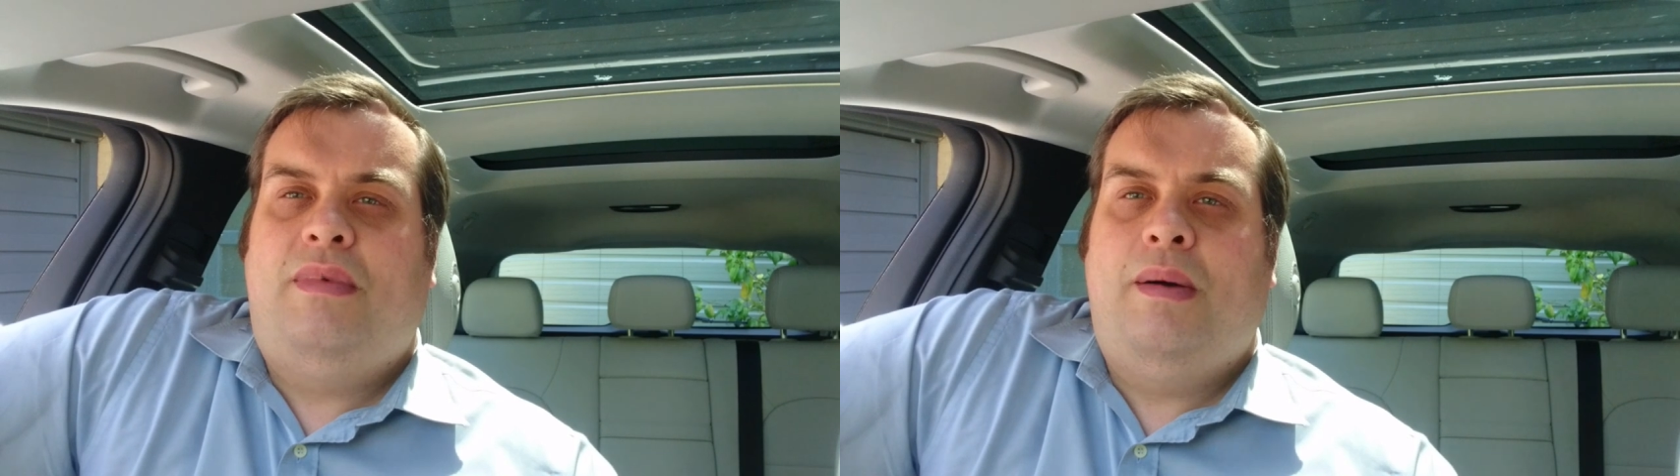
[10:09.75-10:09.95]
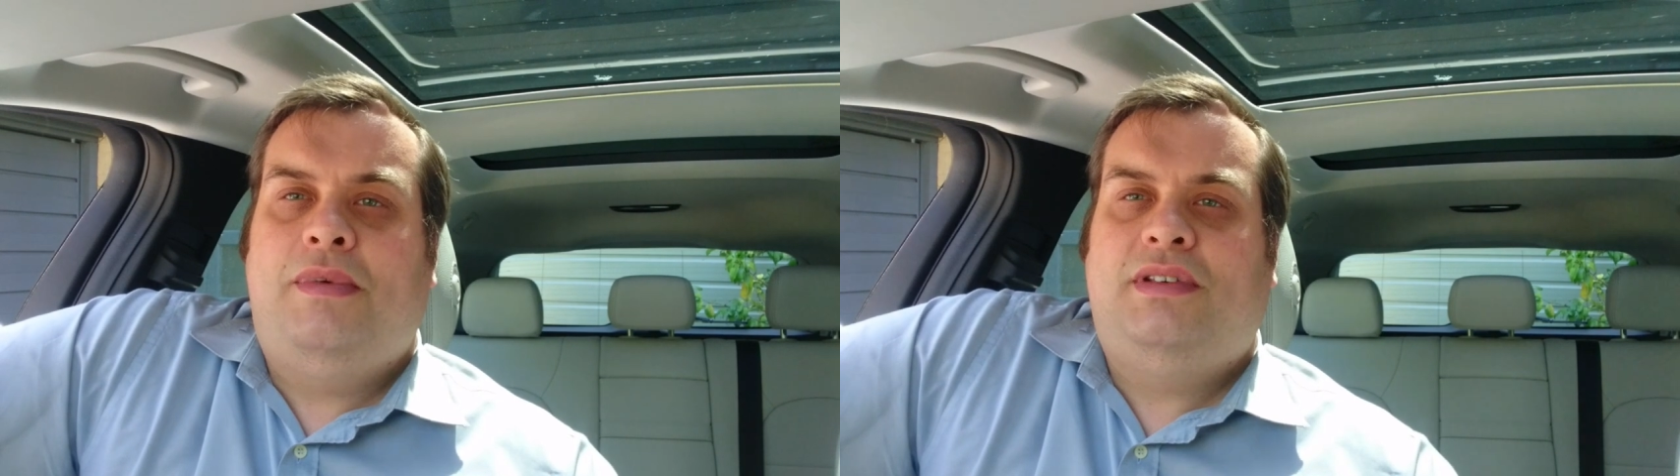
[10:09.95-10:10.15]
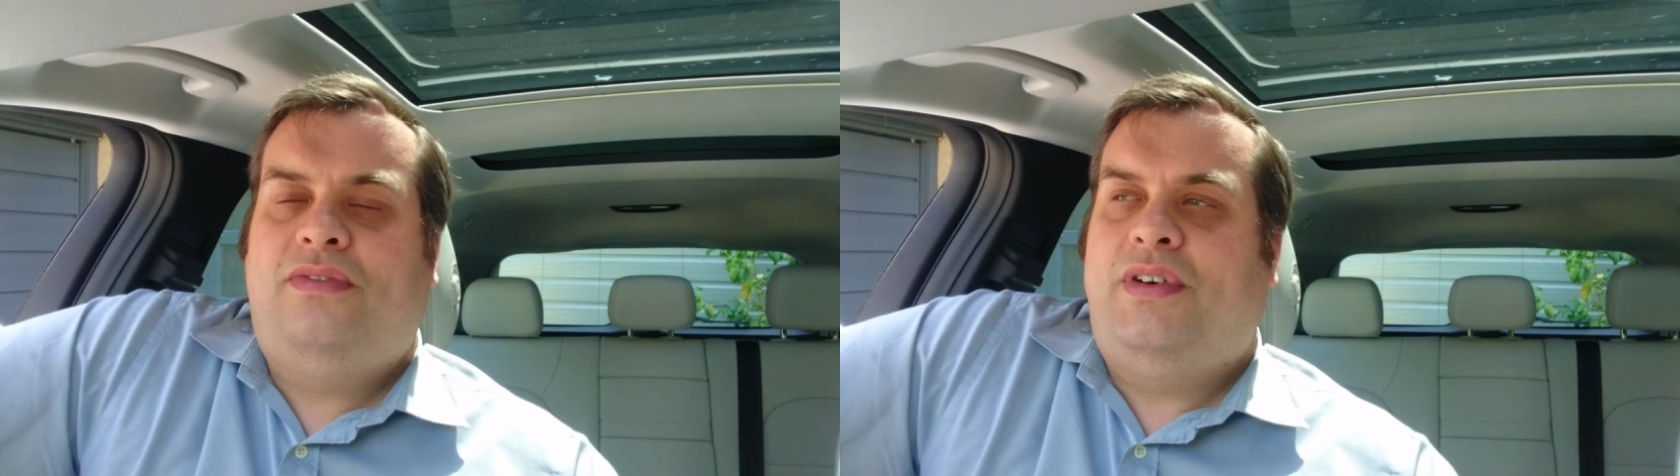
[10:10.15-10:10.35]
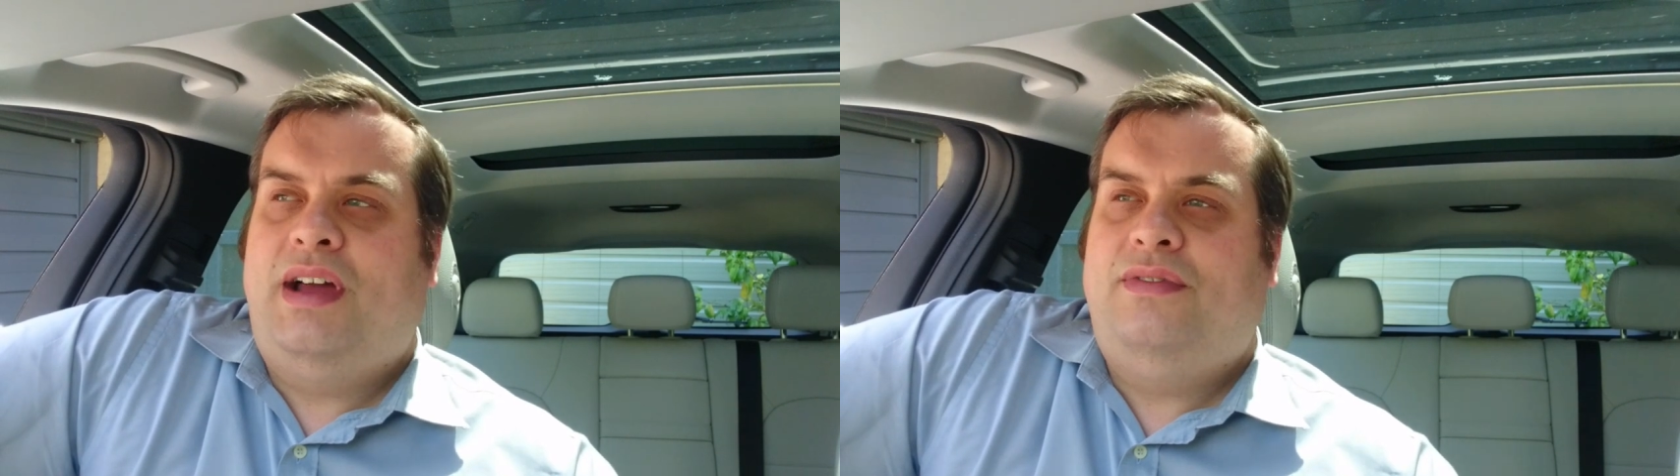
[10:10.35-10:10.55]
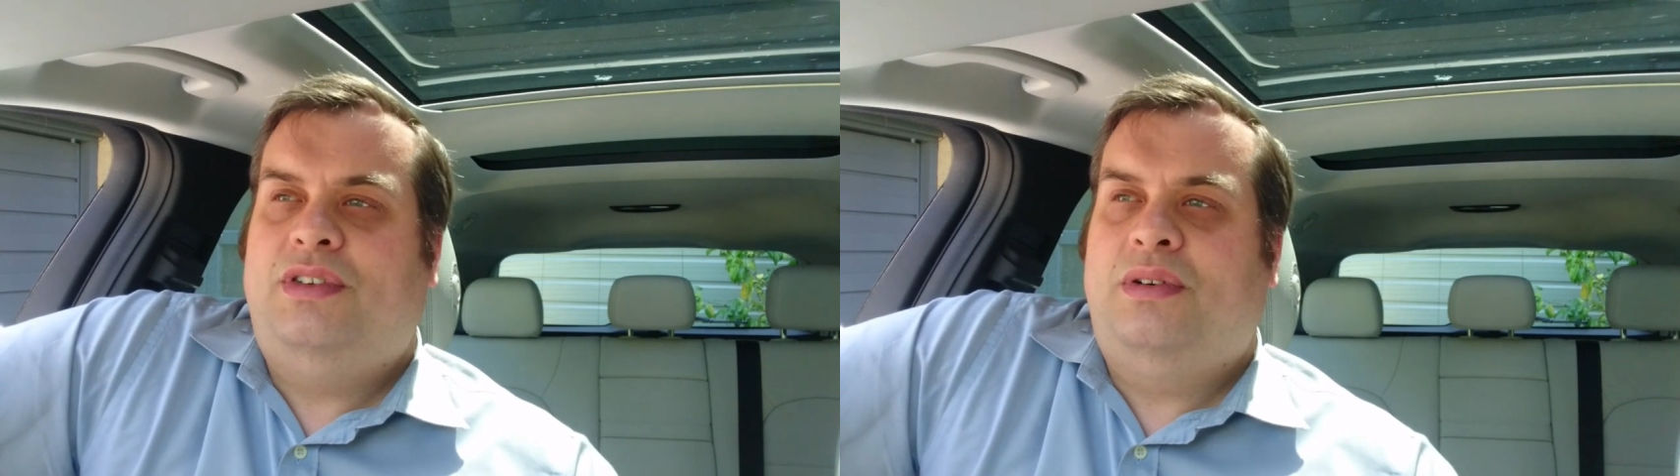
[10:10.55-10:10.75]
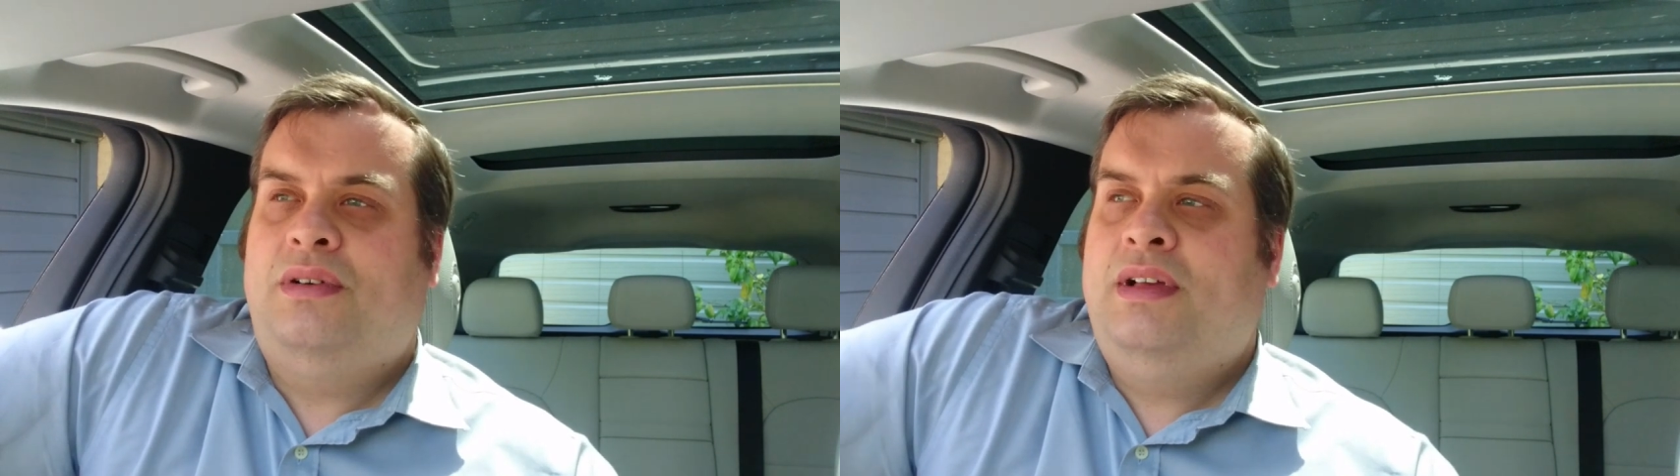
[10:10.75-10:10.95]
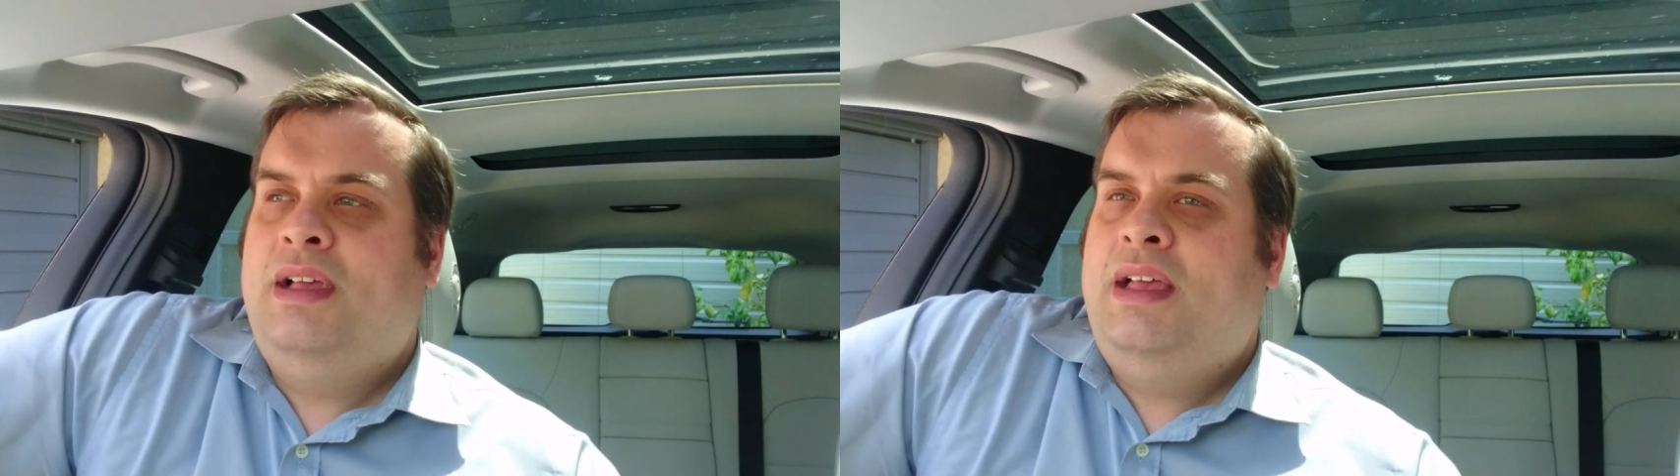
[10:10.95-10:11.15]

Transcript: Mine was a five door.